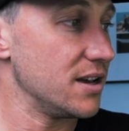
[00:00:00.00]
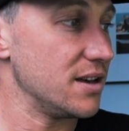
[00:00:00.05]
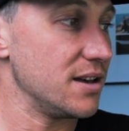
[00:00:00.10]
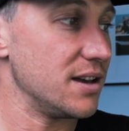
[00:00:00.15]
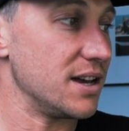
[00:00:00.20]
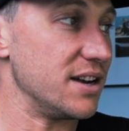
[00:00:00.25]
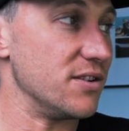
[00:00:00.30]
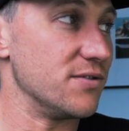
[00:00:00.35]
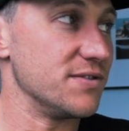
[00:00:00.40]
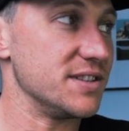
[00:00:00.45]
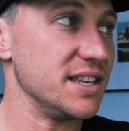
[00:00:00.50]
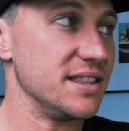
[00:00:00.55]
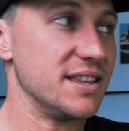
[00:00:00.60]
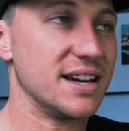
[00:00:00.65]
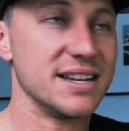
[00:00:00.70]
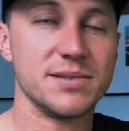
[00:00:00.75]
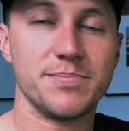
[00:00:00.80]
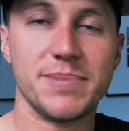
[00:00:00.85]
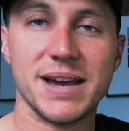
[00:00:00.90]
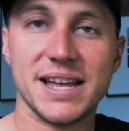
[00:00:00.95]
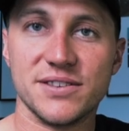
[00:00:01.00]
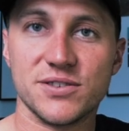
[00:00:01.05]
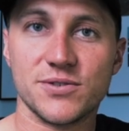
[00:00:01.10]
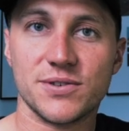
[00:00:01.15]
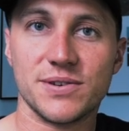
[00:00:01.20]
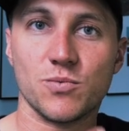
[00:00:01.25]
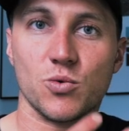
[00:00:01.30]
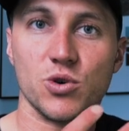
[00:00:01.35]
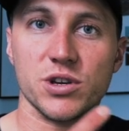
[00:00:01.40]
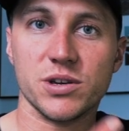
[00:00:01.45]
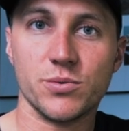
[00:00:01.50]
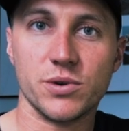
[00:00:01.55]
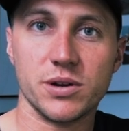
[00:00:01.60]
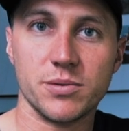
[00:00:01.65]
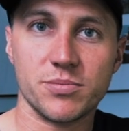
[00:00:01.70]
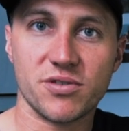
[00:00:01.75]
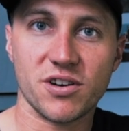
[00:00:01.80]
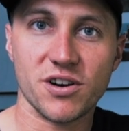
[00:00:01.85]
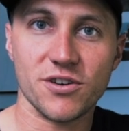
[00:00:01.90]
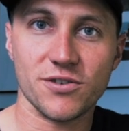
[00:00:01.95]
And obviously that depends on what you want
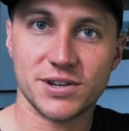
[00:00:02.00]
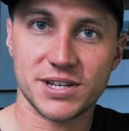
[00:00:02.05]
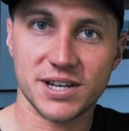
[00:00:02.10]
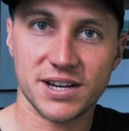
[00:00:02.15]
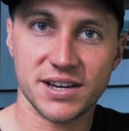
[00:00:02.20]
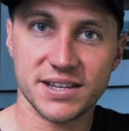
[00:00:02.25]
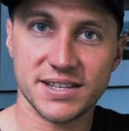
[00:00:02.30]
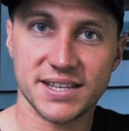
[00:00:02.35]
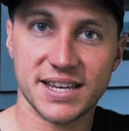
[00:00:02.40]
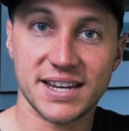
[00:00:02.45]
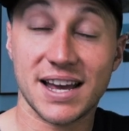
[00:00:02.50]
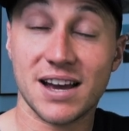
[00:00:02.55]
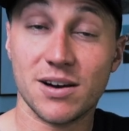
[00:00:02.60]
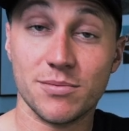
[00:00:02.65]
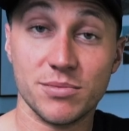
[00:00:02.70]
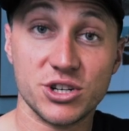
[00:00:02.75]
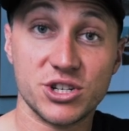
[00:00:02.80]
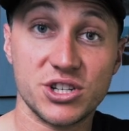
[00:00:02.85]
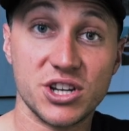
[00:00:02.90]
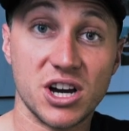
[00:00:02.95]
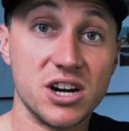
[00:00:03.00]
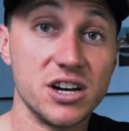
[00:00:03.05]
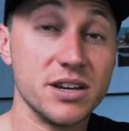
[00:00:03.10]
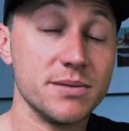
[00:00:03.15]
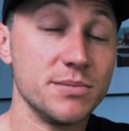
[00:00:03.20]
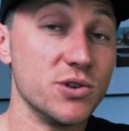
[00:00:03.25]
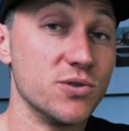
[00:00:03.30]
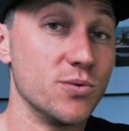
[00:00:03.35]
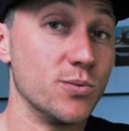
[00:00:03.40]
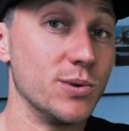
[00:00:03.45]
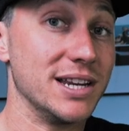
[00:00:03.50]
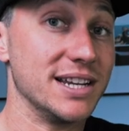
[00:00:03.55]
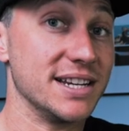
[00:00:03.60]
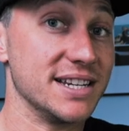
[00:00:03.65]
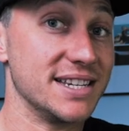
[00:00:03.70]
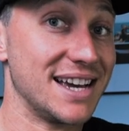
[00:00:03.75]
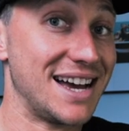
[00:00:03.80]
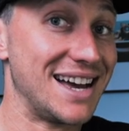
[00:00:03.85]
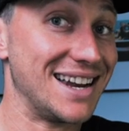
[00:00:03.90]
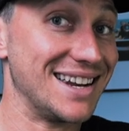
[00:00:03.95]
to prioritize and how much time you're willing
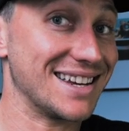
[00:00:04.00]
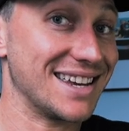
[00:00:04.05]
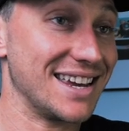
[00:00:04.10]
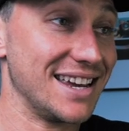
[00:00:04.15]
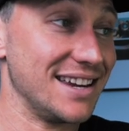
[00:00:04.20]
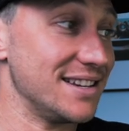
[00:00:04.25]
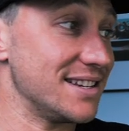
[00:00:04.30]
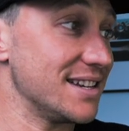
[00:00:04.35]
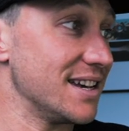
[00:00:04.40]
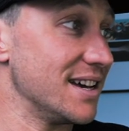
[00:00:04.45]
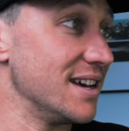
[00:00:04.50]
to allocate.